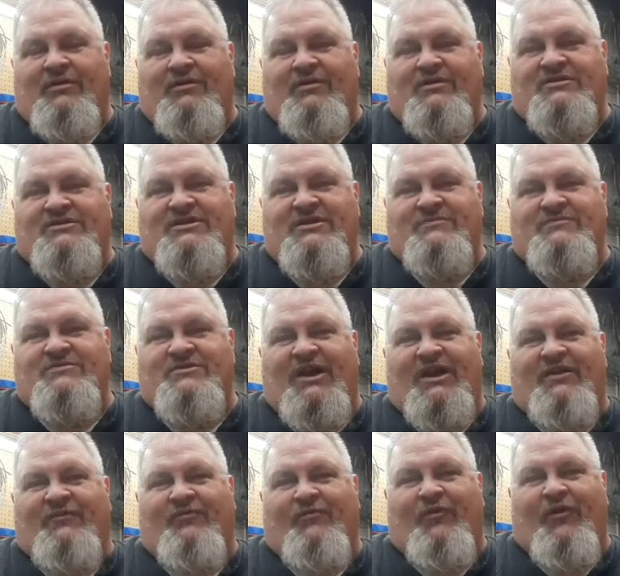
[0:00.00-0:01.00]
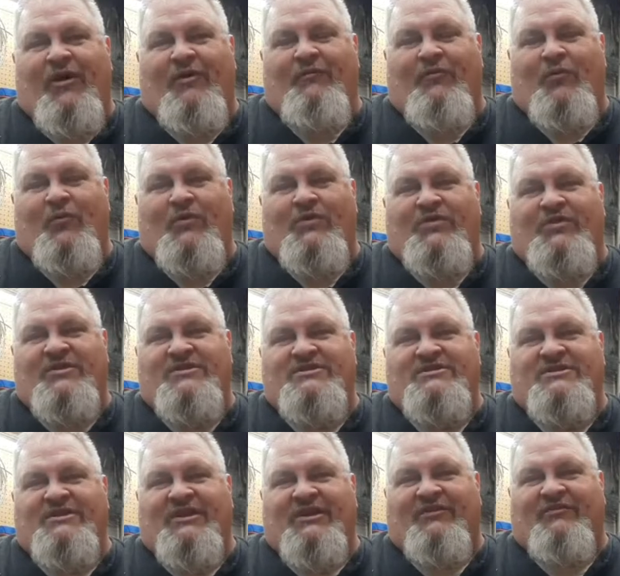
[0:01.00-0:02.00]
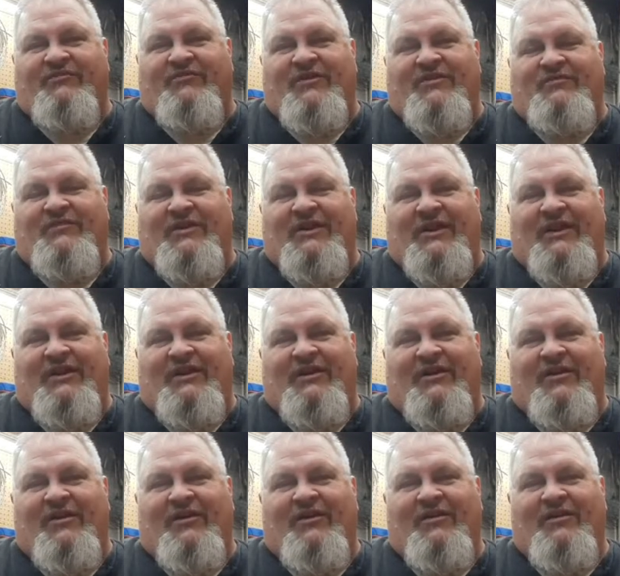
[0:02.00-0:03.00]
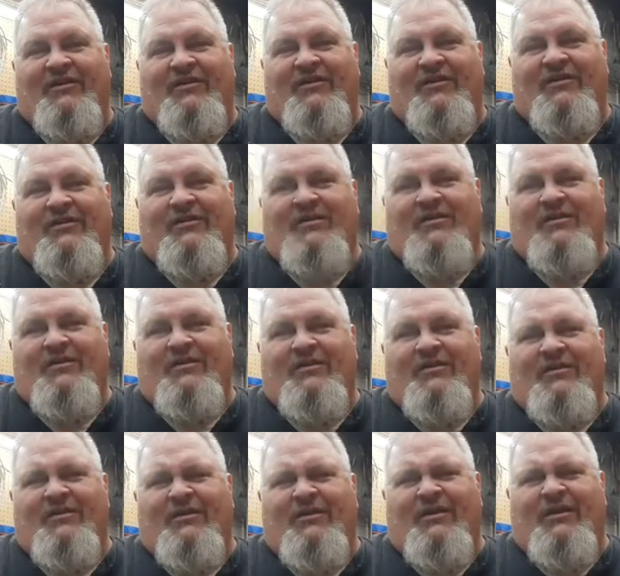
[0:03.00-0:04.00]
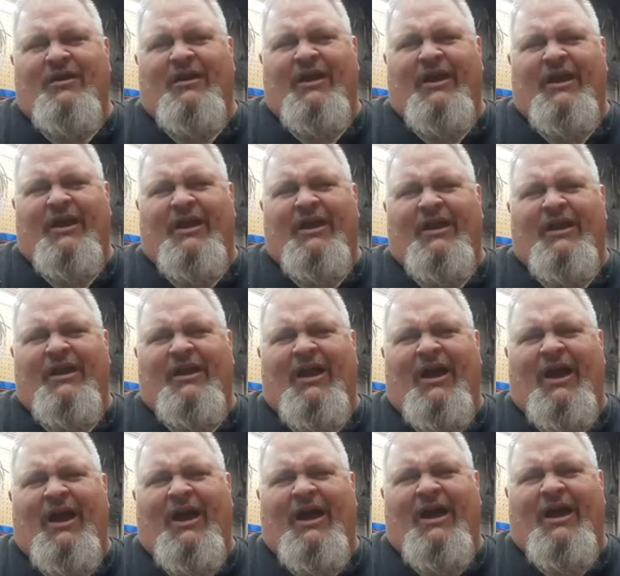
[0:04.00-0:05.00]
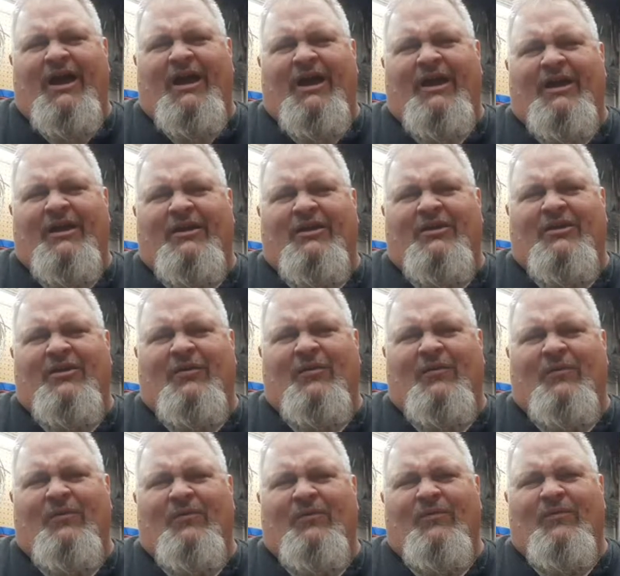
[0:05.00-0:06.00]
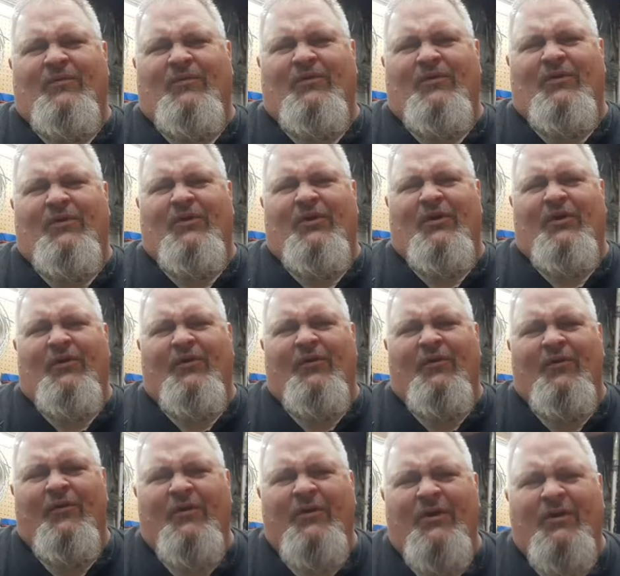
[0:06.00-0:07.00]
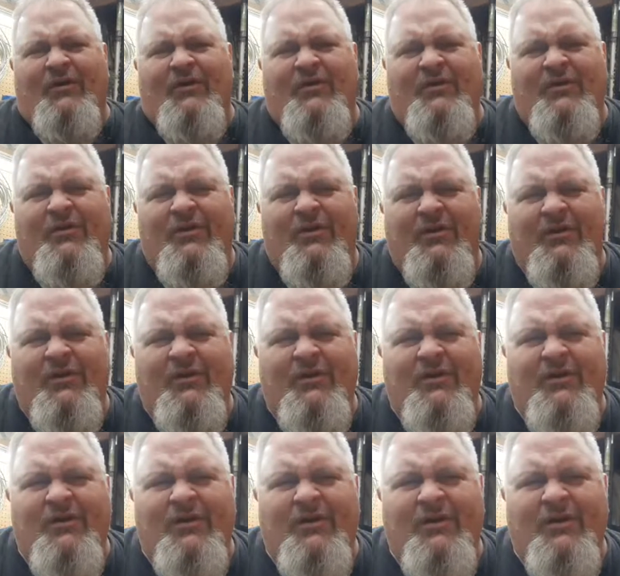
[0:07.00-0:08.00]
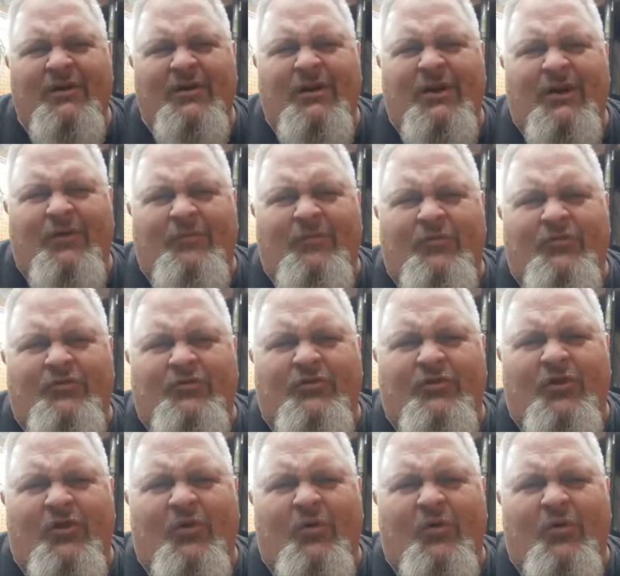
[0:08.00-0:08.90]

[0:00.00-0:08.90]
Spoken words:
seems like forever with this Slick 50 in there. And I don't know, almost